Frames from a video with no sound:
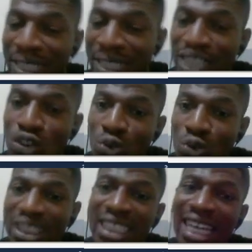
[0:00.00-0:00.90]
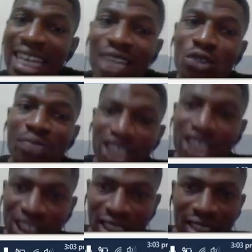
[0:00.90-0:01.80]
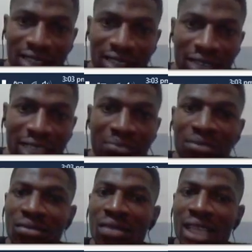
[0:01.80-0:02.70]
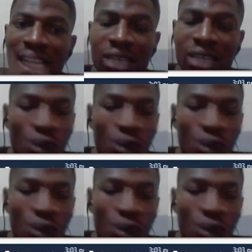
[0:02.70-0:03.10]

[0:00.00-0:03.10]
please note it cannot be cheated, right? There are